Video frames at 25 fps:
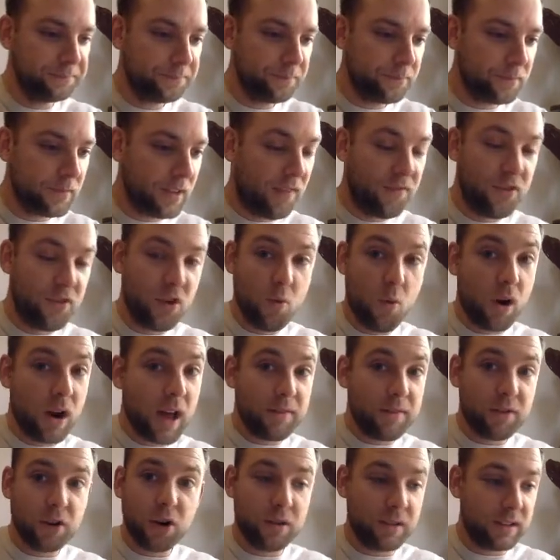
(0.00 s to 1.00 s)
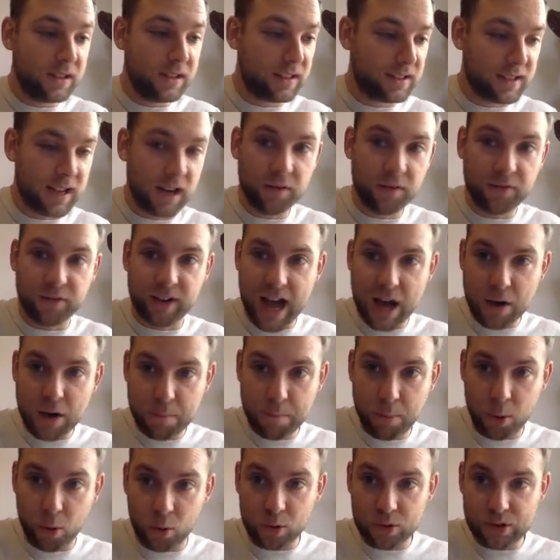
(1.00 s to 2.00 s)
If you want to have a go at this yourself now,
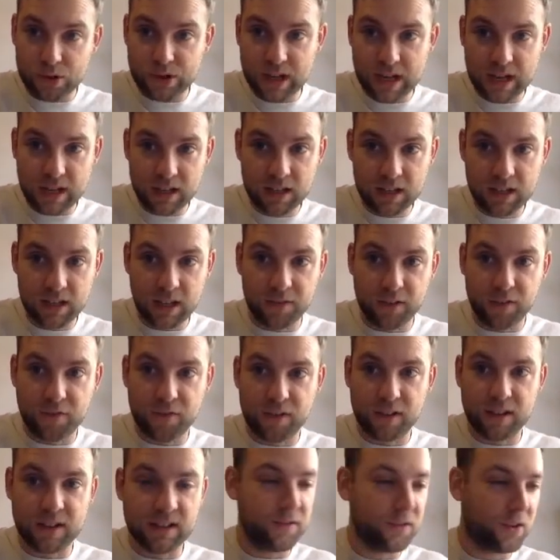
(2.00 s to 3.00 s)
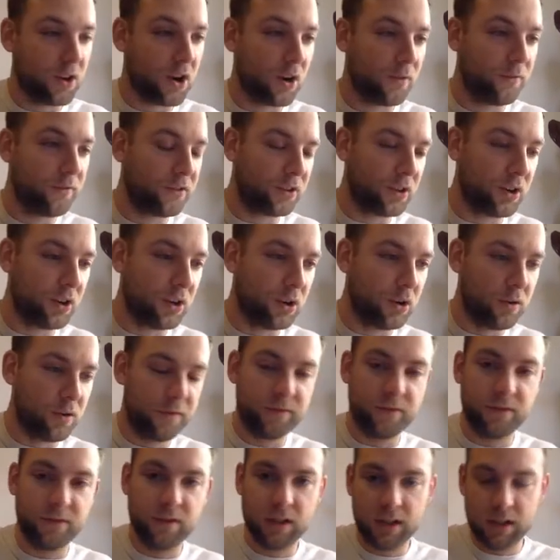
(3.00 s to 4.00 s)
pause it if you feel as if you're confident
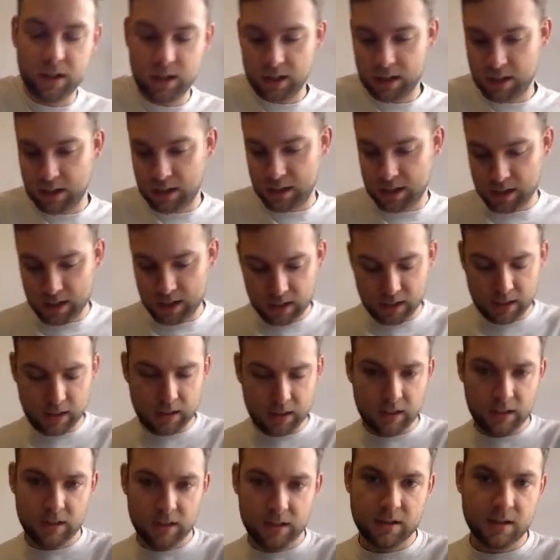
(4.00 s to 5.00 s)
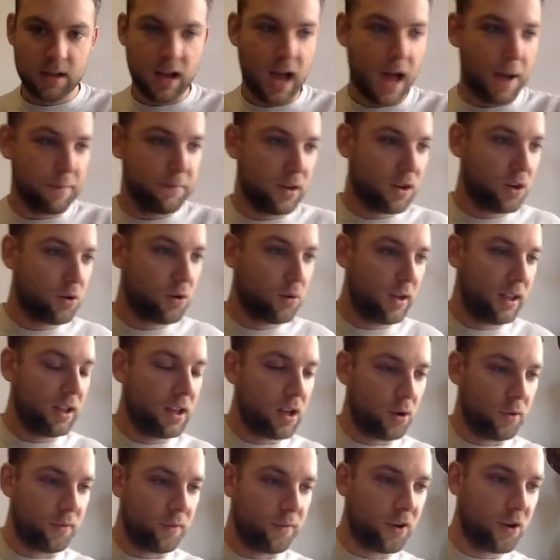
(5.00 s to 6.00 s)
enough. I'm going to quickly
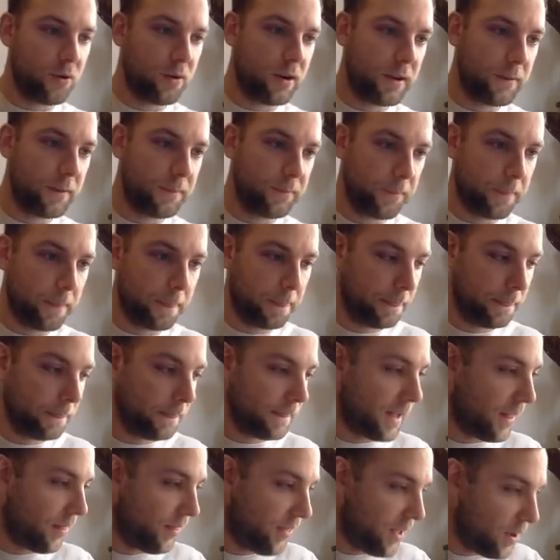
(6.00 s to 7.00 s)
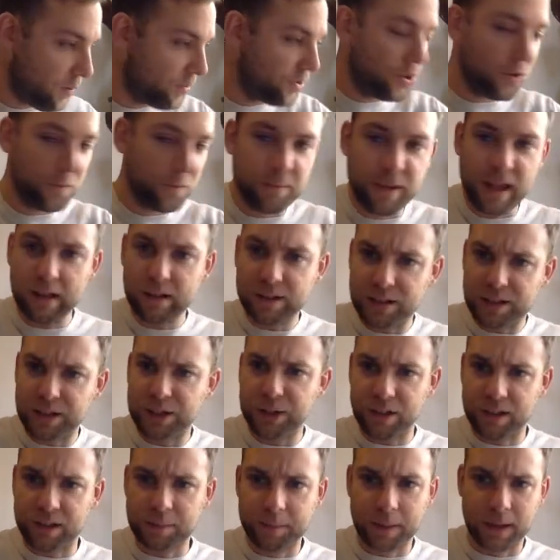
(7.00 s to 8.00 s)
go through it. I think we should be able to
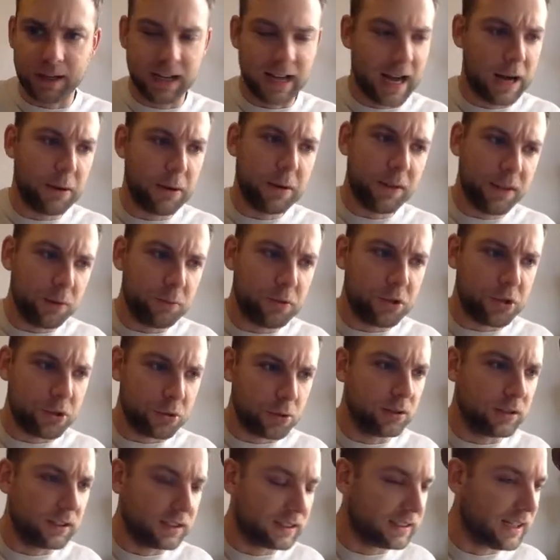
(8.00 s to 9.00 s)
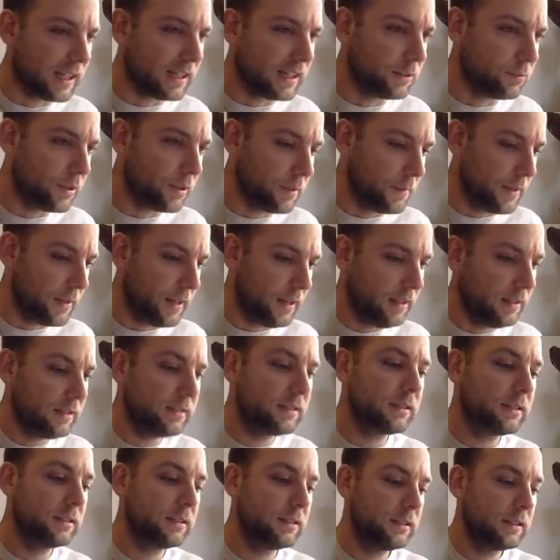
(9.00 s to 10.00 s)
do this by now. I think we should understand what it
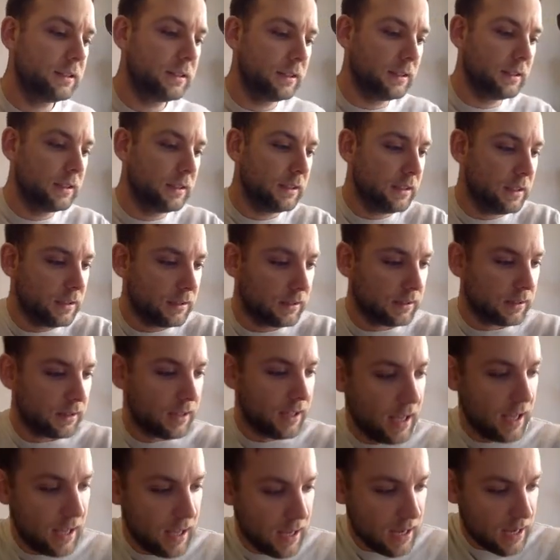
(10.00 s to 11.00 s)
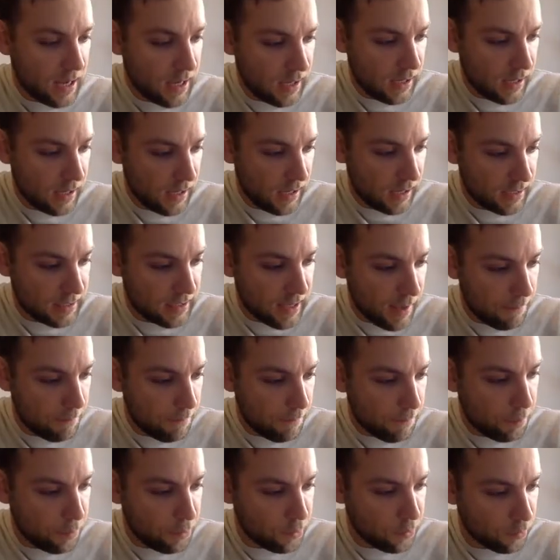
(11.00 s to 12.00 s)
means. So here,
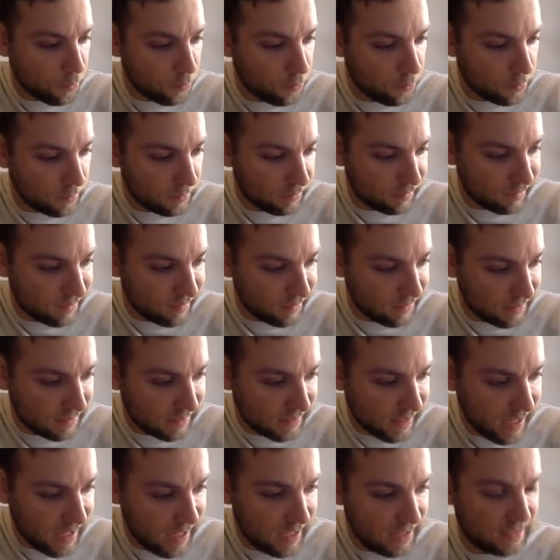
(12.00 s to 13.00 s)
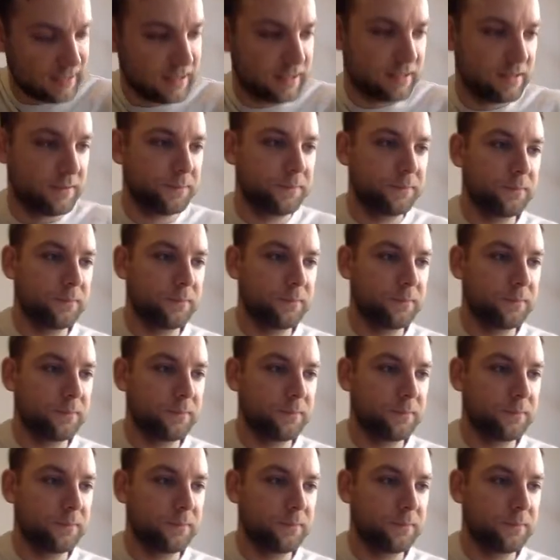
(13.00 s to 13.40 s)
example 6.